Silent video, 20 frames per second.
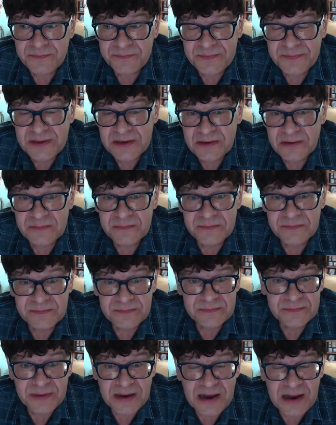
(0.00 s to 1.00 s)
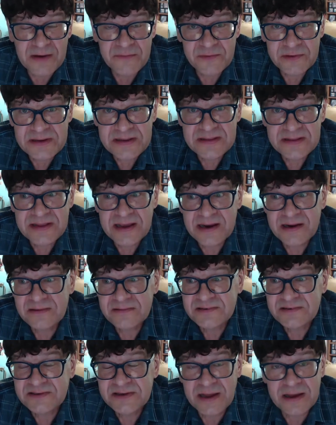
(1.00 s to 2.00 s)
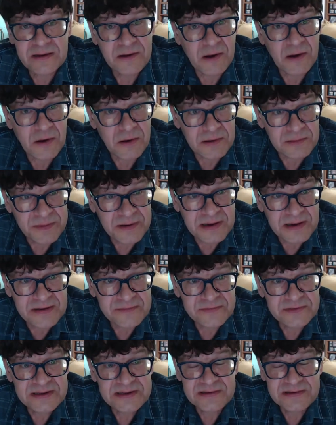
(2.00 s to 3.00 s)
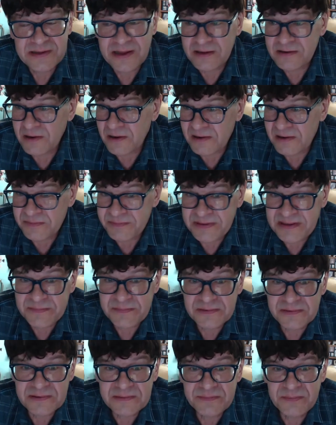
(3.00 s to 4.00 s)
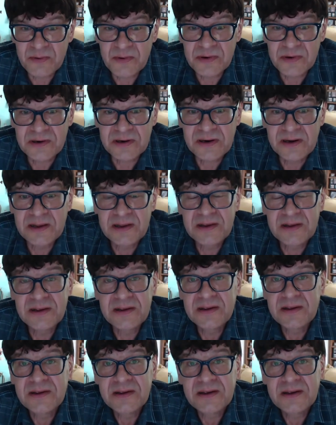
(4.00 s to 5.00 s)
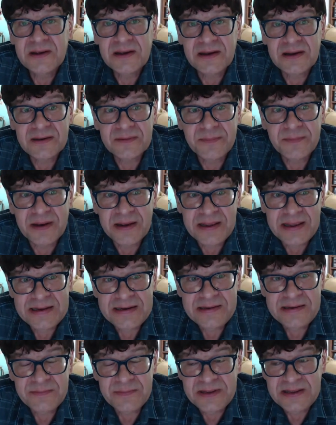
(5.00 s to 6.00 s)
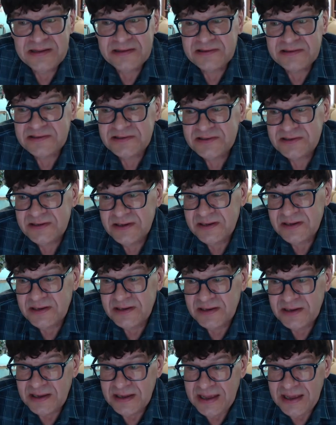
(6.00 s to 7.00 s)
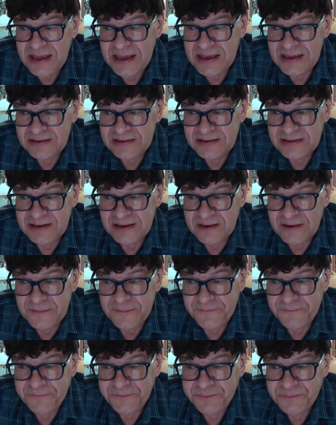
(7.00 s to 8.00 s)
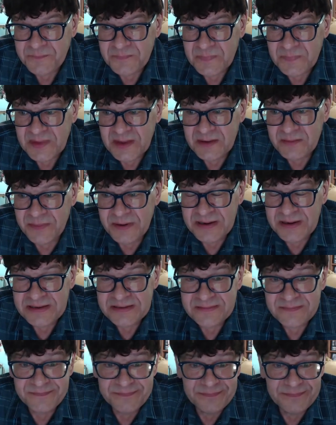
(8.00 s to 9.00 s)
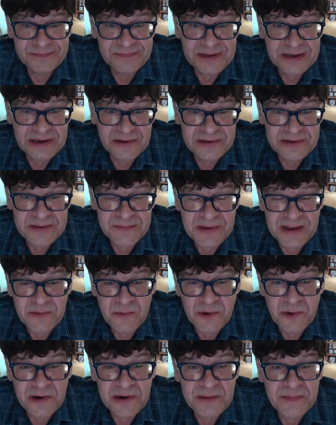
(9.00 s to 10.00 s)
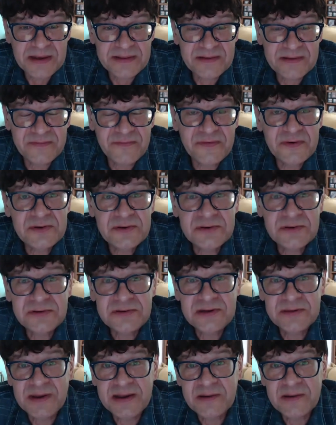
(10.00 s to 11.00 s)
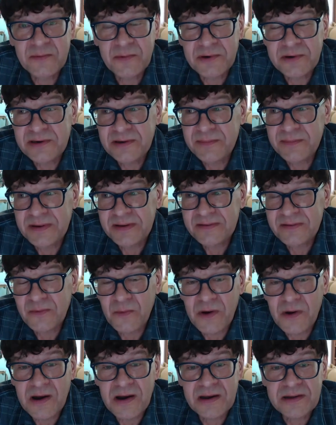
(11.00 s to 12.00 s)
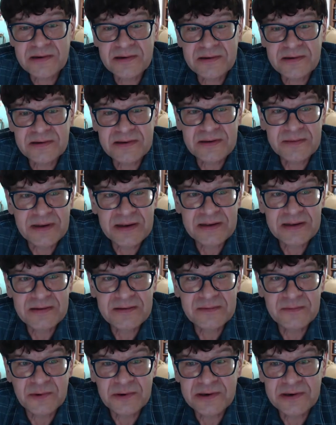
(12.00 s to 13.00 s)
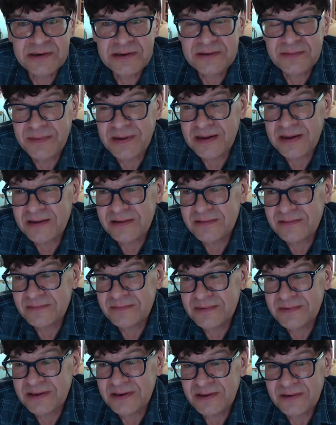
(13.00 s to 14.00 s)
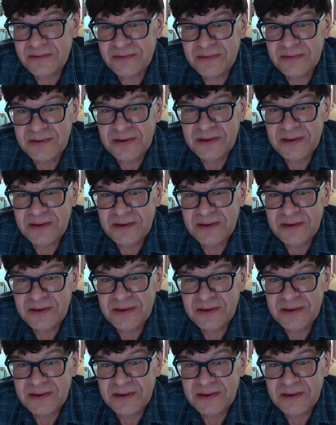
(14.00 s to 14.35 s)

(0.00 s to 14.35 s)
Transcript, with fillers: you know, poverty there. It's not all poverty. Not all people are poor uh, by any means. And um, but, you know, you might worry about the food. You might worry about the water. You might worry about, you know,